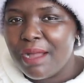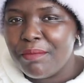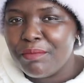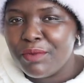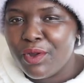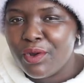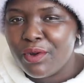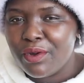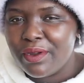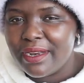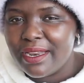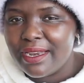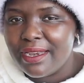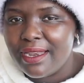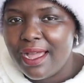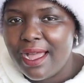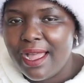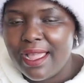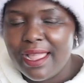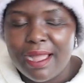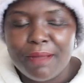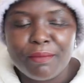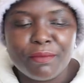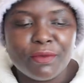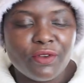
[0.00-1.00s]
I'm not gonna
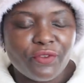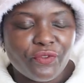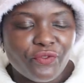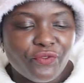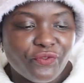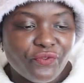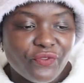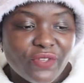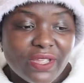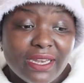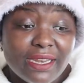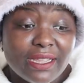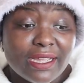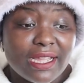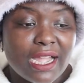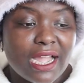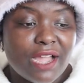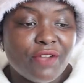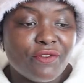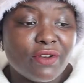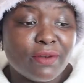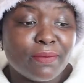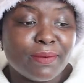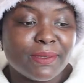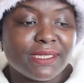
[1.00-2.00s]
lie, I'm not feeling
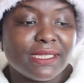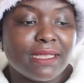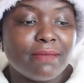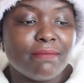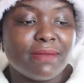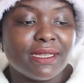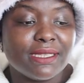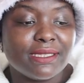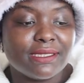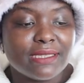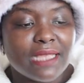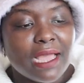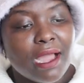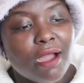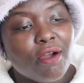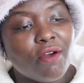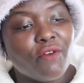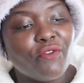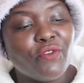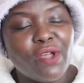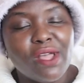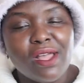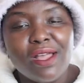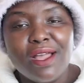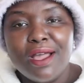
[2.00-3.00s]
100%
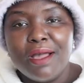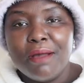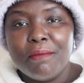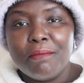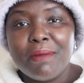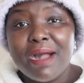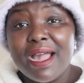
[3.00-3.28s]
myself.